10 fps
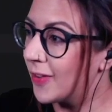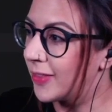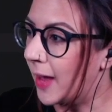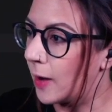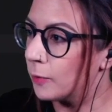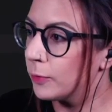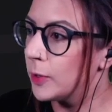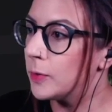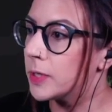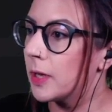that
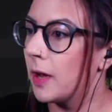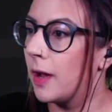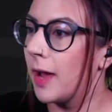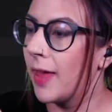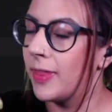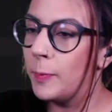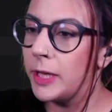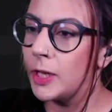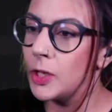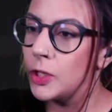route, and then we
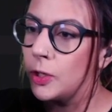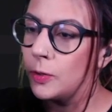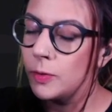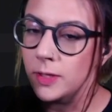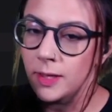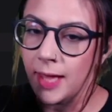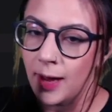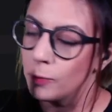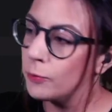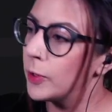can use
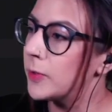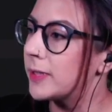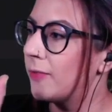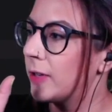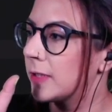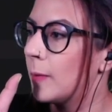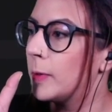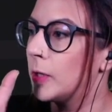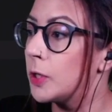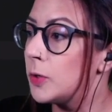that route, say for
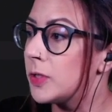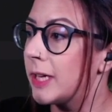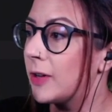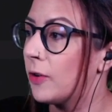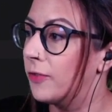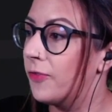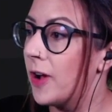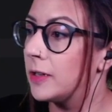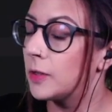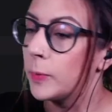example acoustic or
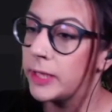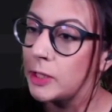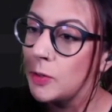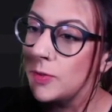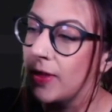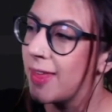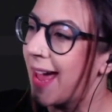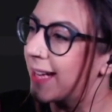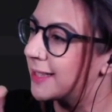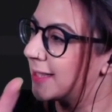funk, we use
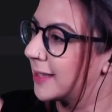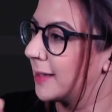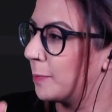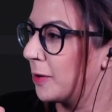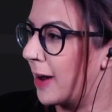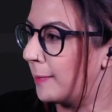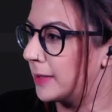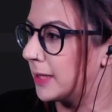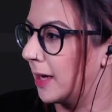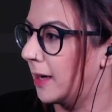that
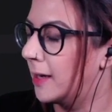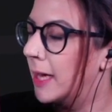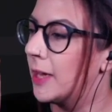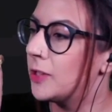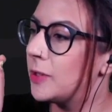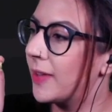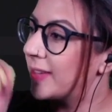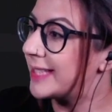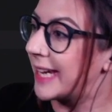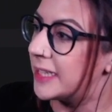parameter to get
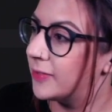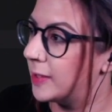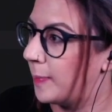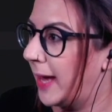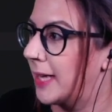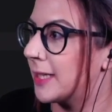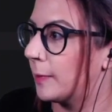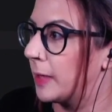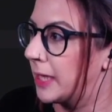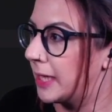the data for the page that
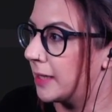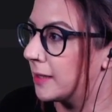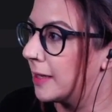we need.